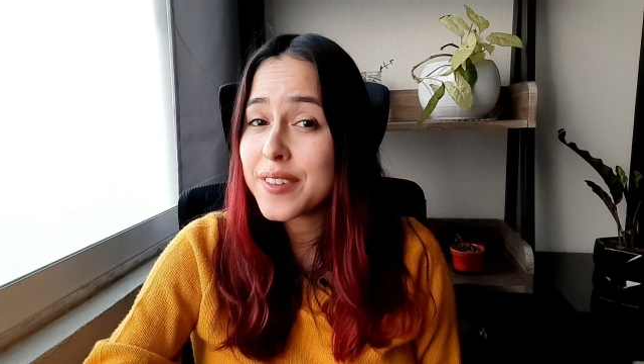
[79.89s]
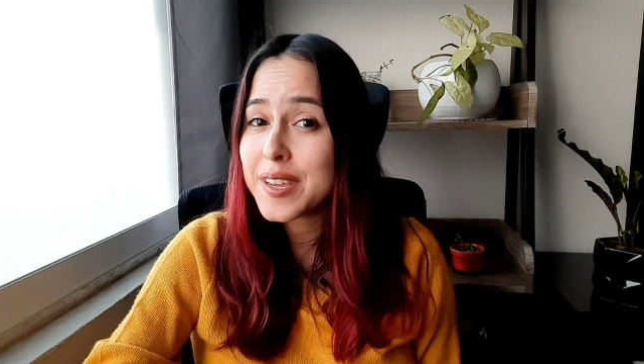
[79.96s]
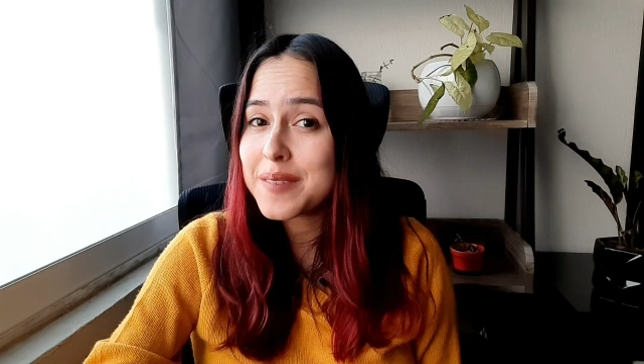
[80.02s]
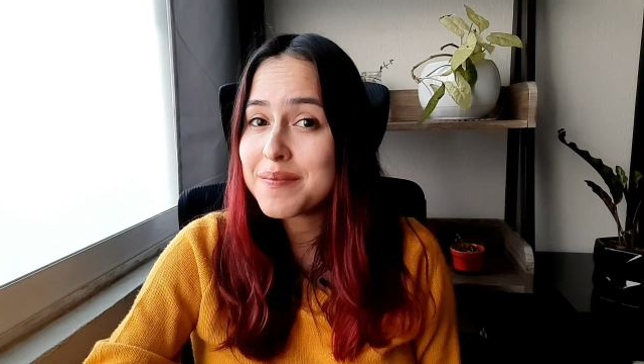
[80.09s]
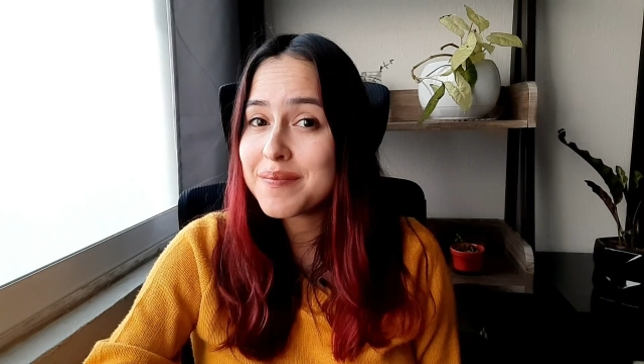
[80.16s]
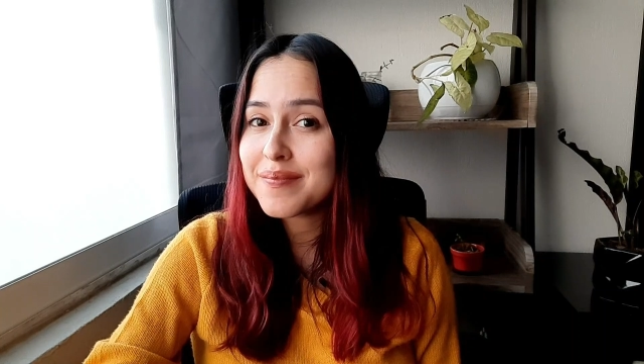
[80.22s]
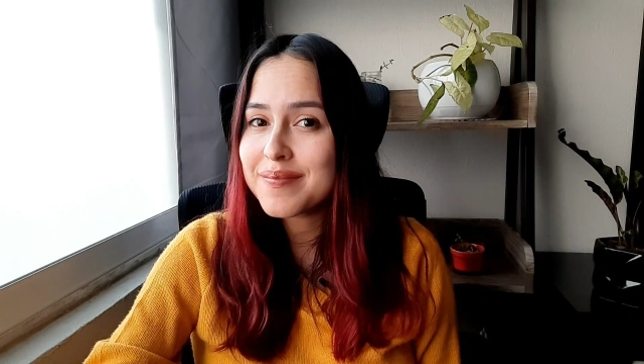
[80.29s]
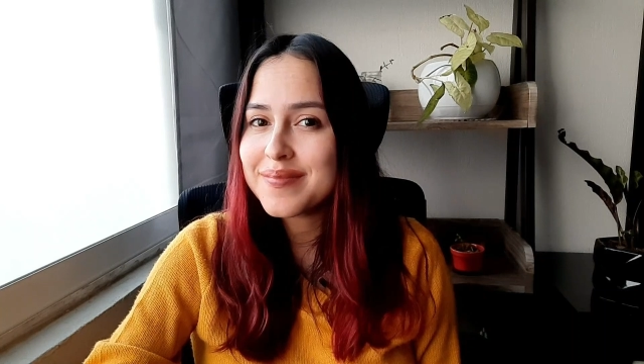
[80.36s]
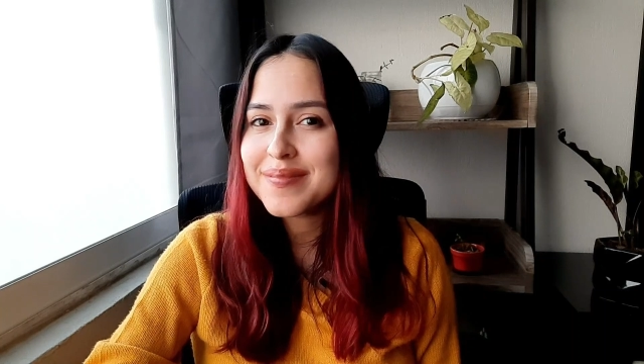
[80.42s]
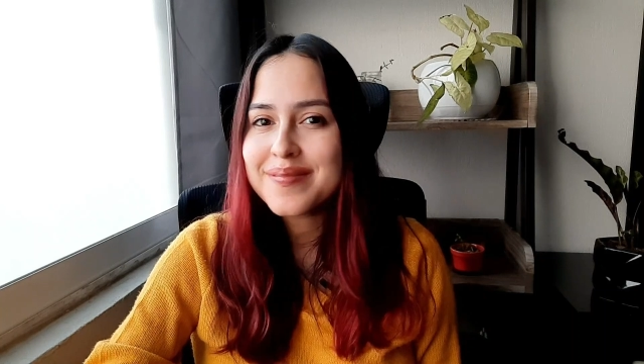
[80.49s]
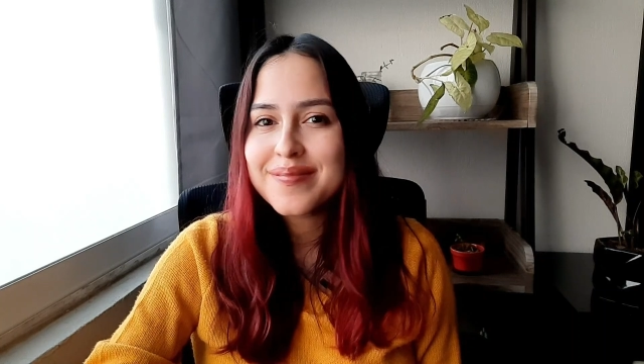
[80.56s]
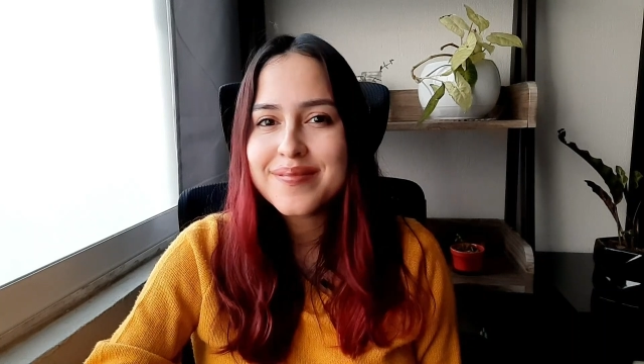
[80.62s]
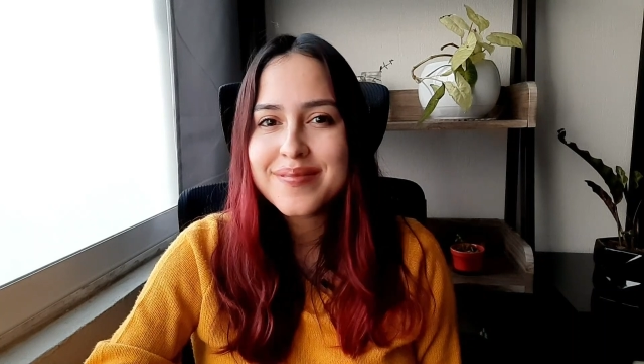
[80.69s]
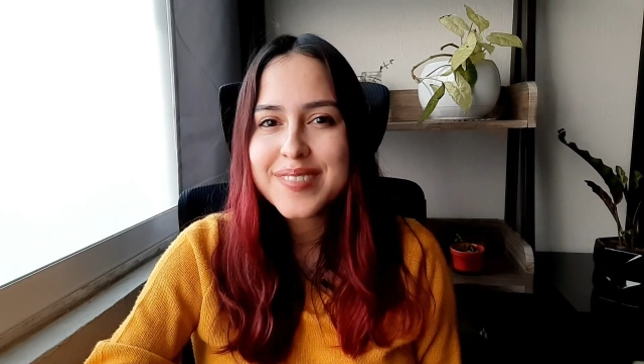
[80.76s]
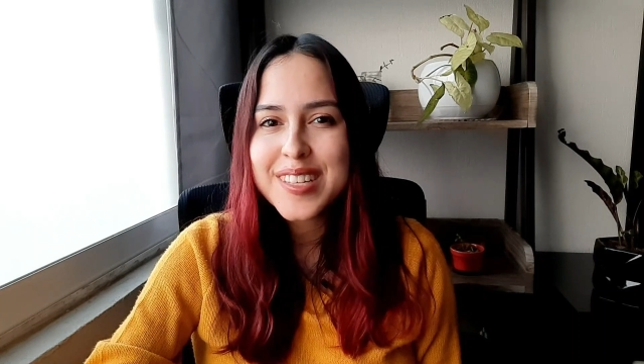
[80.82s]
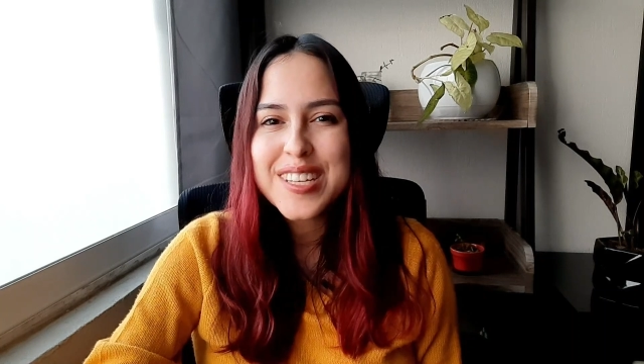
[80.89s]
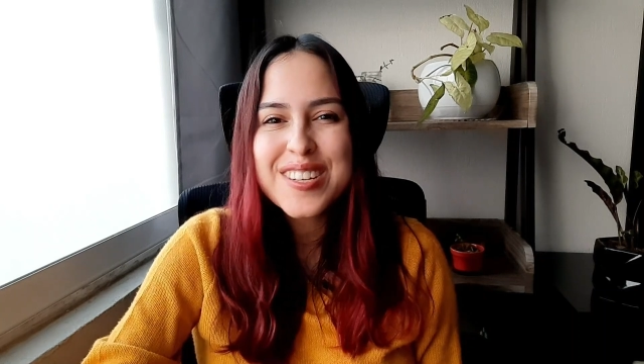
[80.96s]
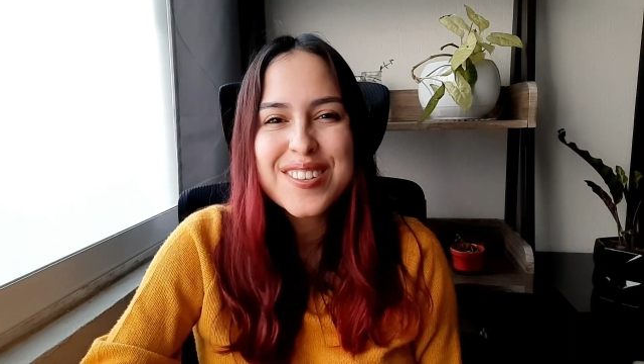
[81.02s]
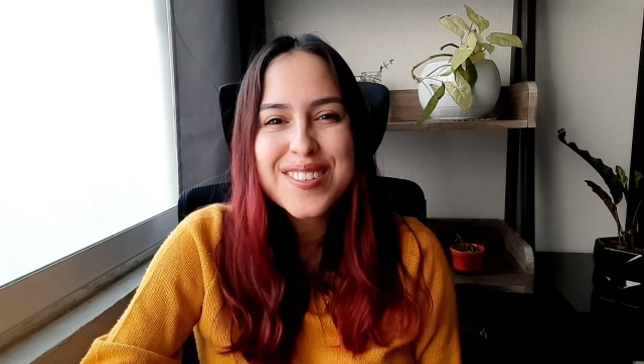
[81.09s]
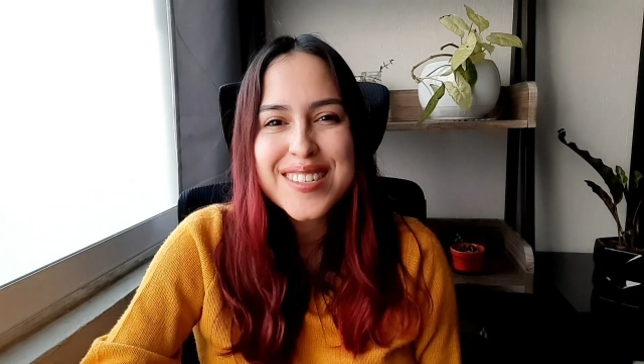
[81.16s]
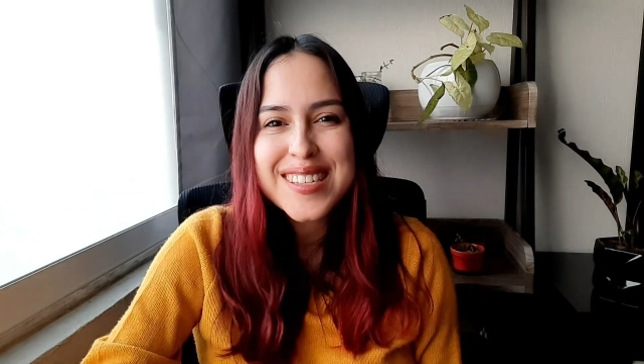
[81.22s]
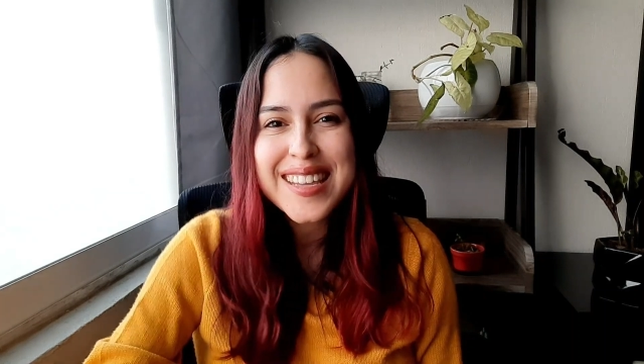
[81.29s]
fame?
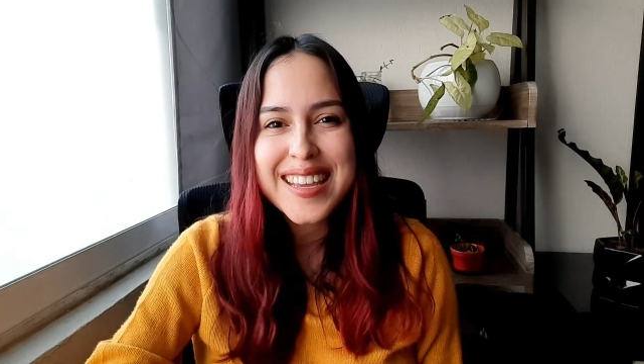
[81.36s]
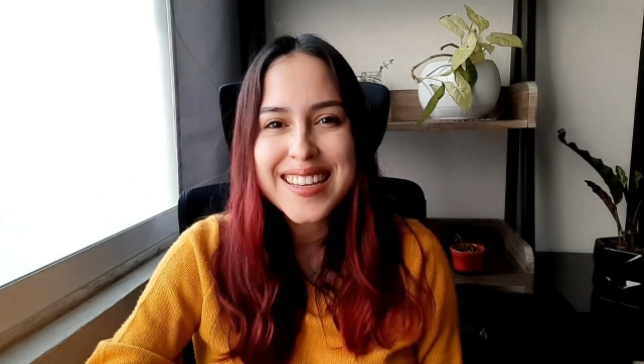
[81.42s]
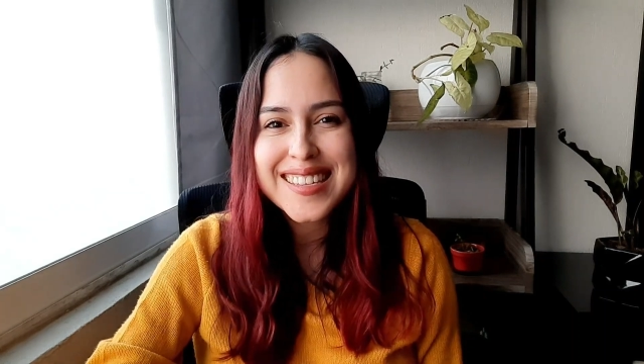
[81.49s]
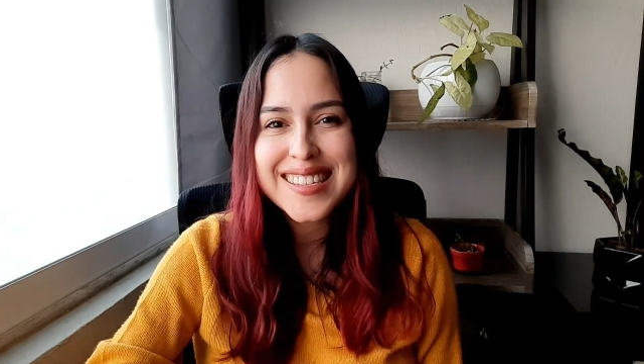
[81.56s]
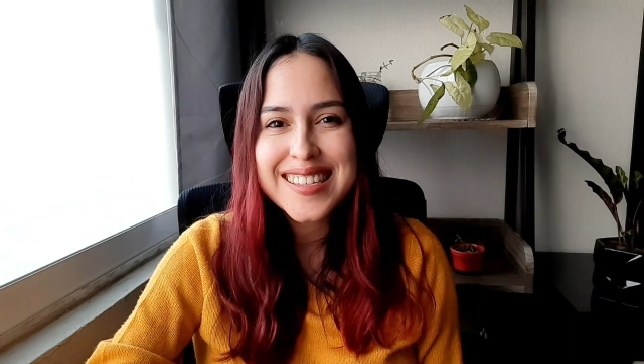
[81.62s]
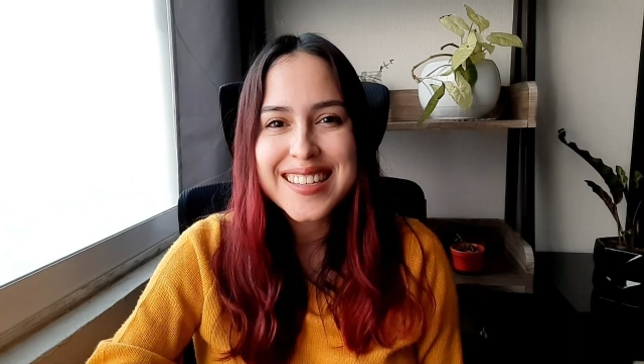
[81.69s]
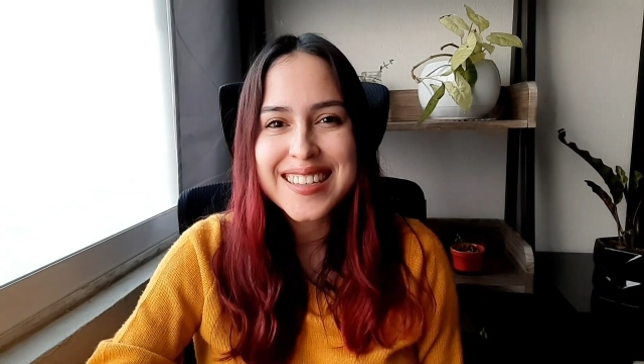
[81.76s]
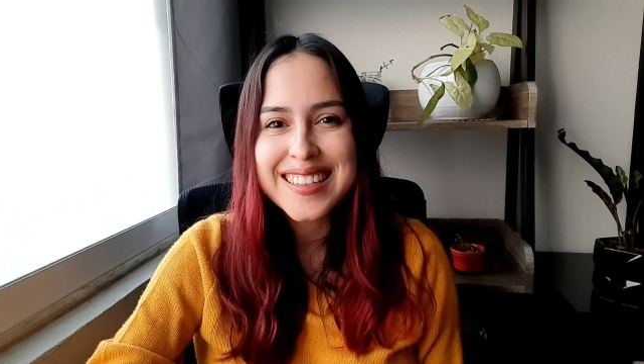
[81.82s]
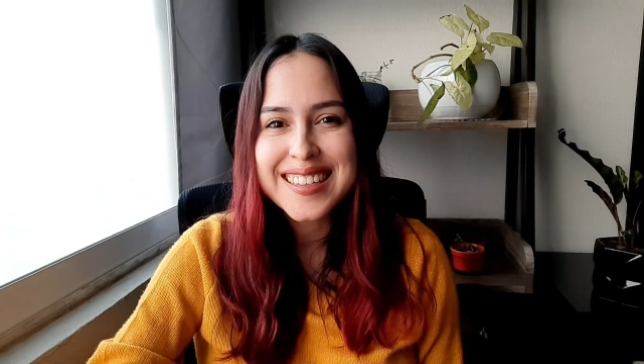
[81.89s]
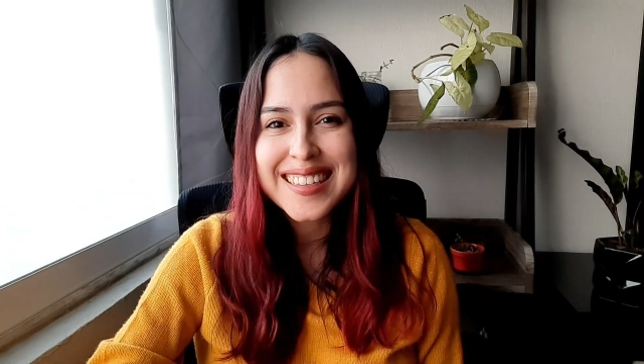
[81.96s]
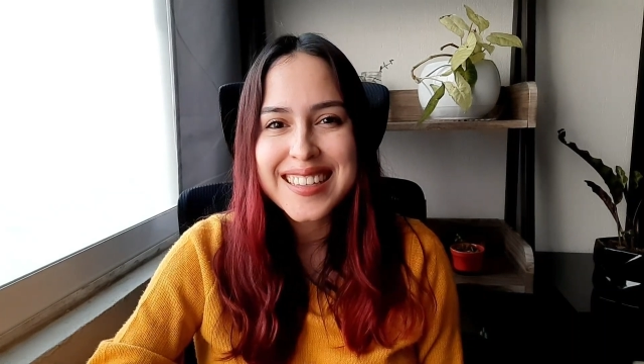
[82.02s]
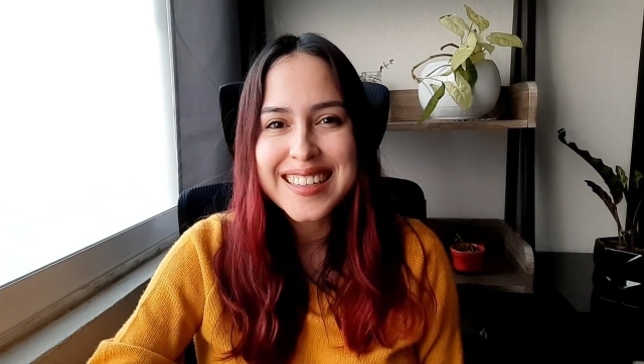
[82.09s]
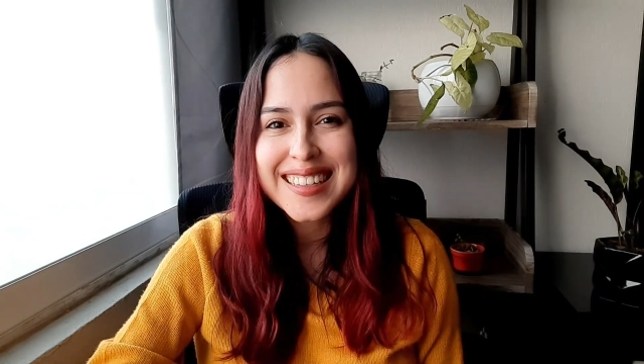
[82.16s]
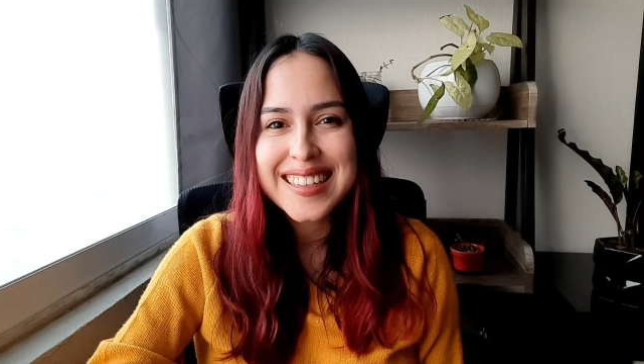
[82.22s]
Who's next?